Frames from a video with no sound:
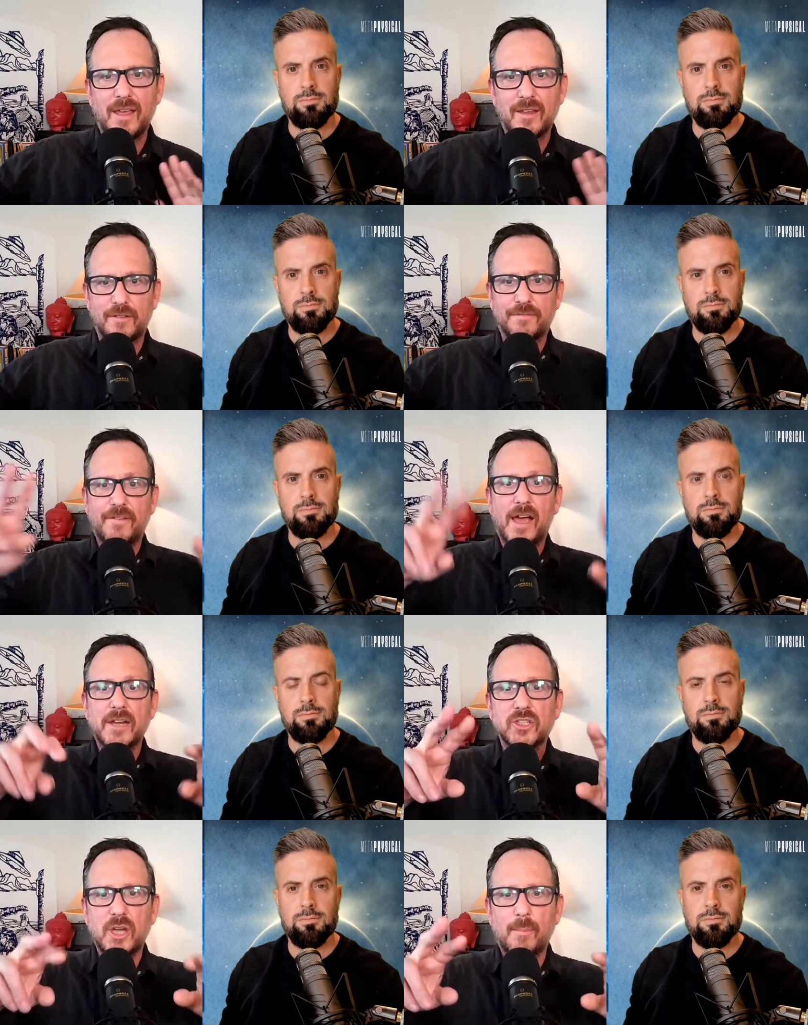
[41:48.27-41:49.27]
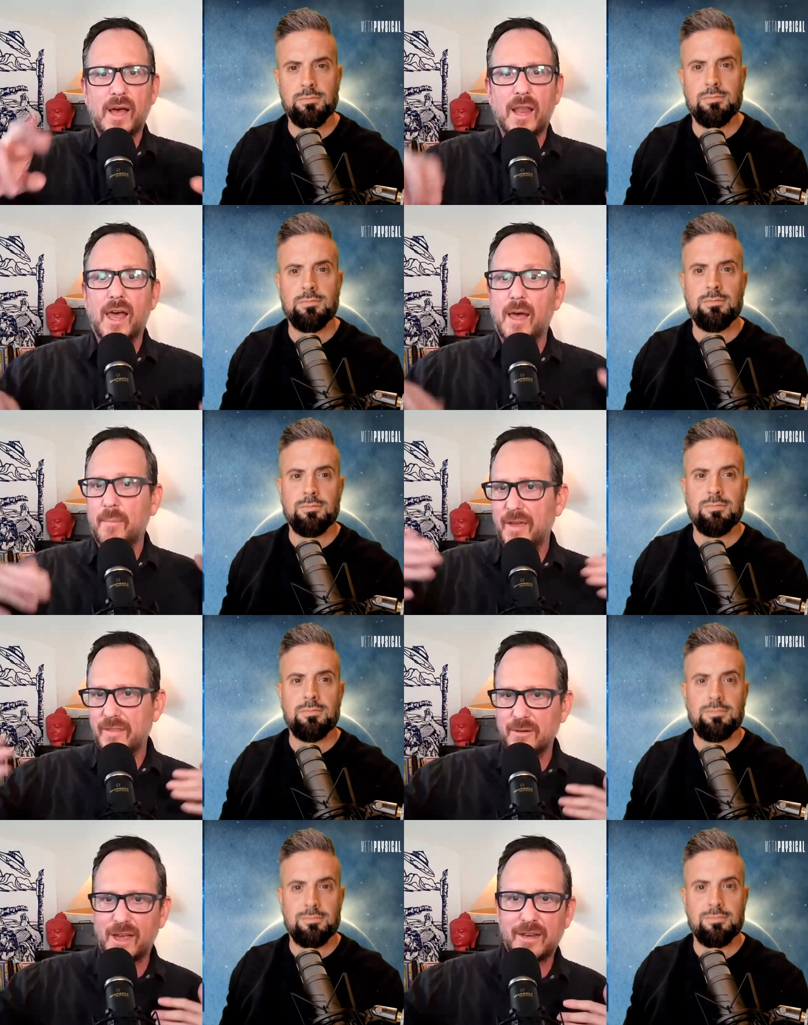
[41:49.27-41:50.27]
Speaker 1: to find shambhala by the
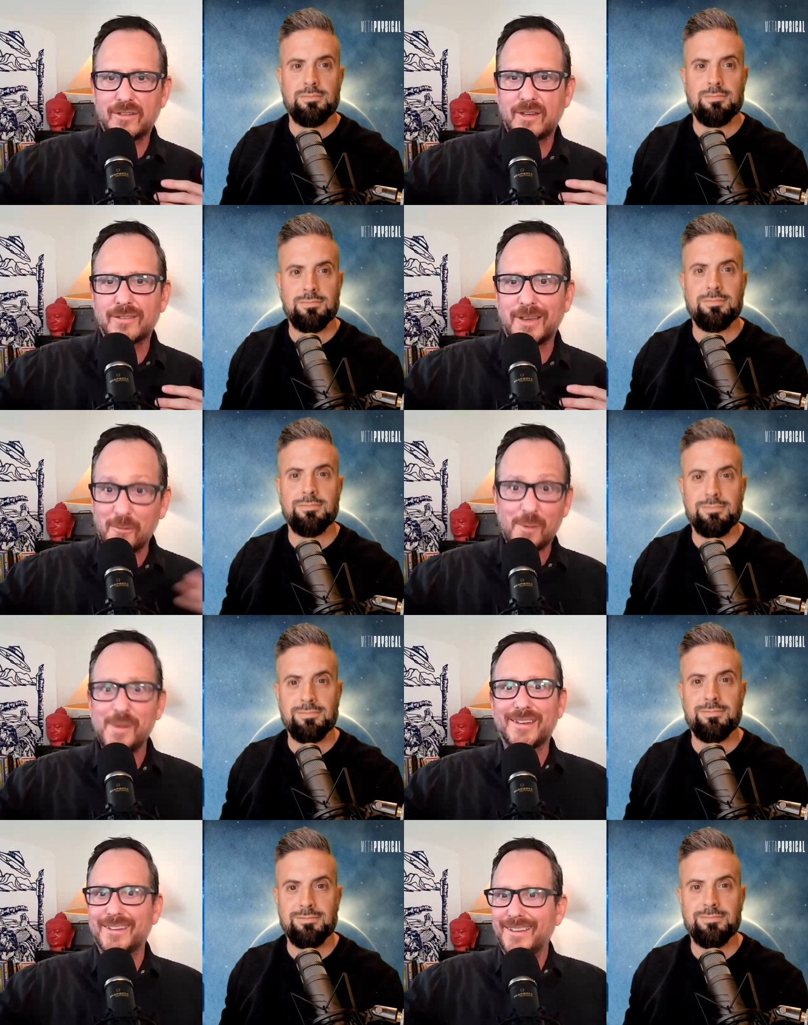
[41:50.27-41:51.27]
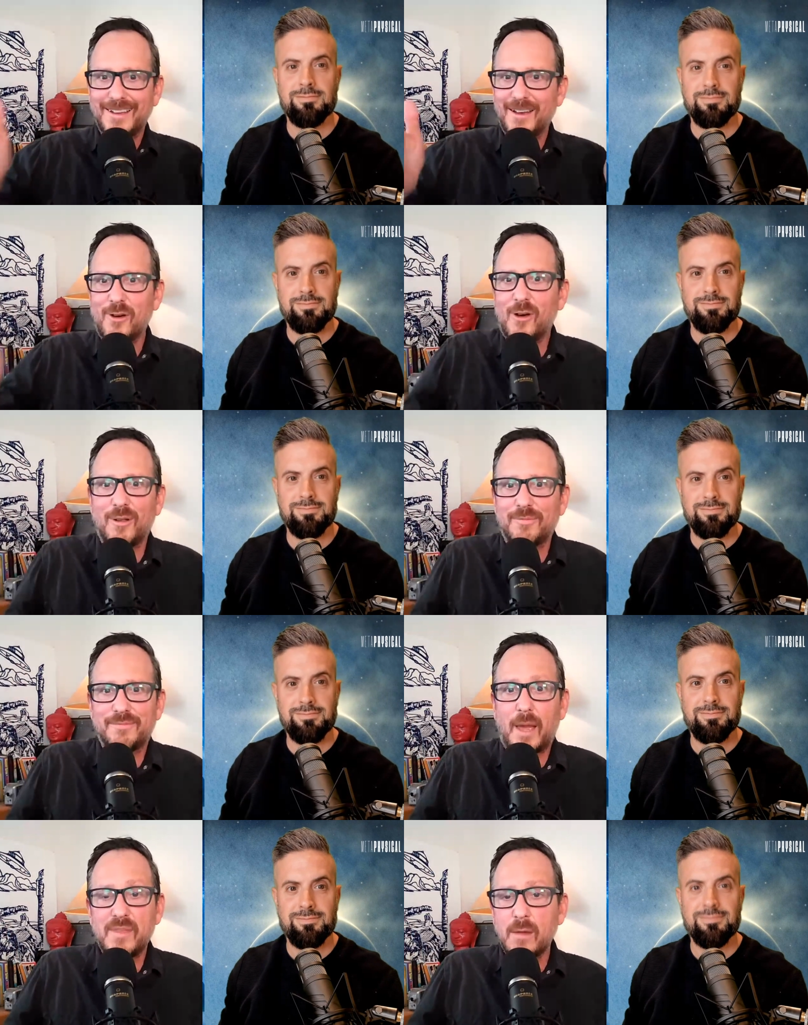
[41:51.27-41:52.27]
united states government of all
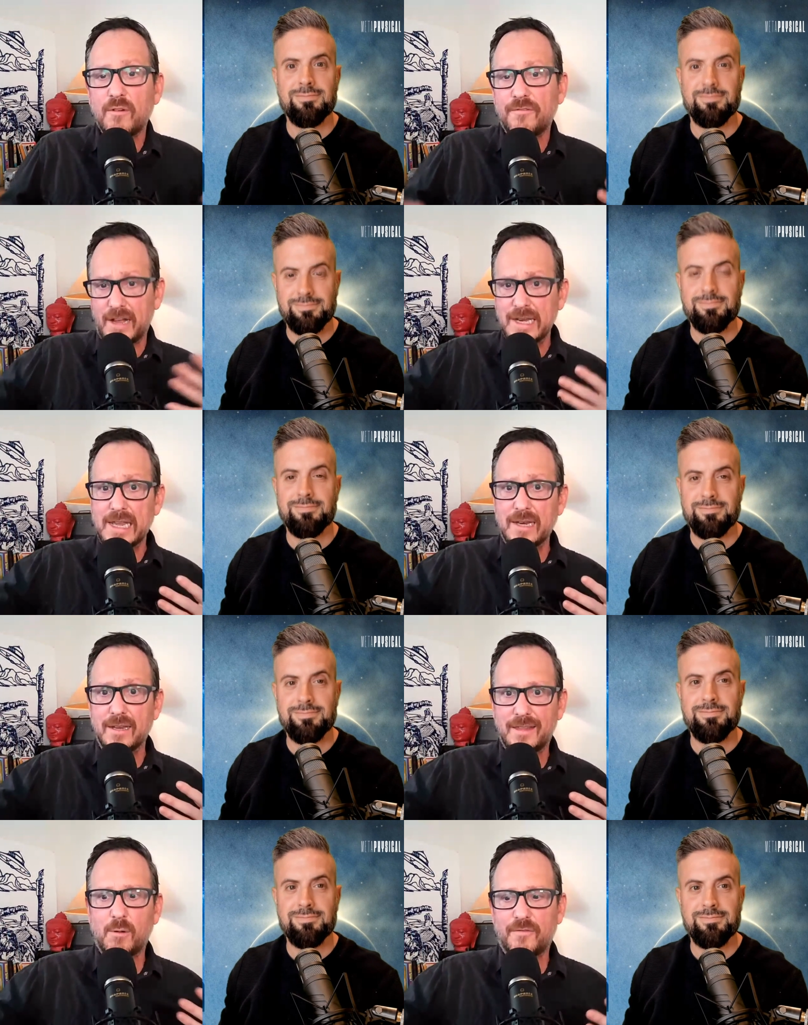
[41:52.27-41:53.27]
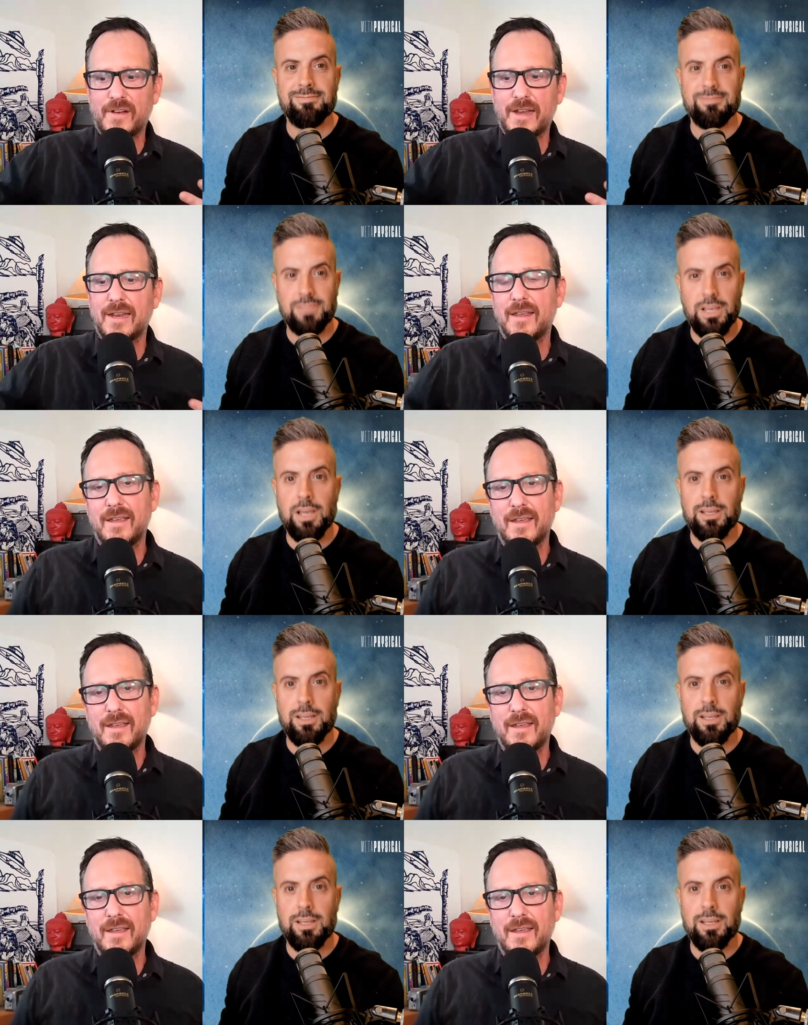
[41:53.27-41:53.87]
i mean they were funded they were funded yeah.